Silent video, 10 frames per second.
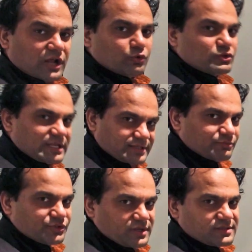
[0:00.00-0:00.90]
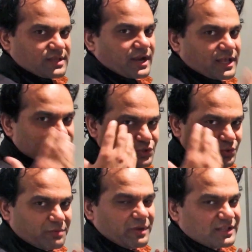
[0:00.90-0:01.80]
are those assumptions that has to
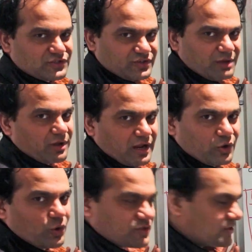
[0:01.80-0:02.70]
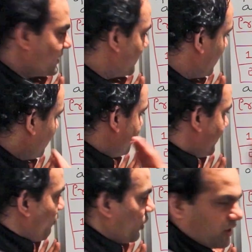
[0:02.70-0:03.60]
remain stable and constant if
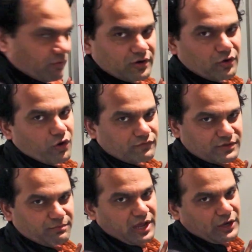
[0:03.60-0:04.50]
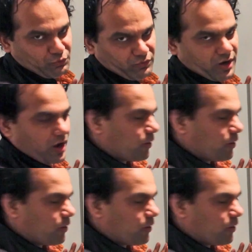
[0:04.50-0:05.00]
we want our law of supply to work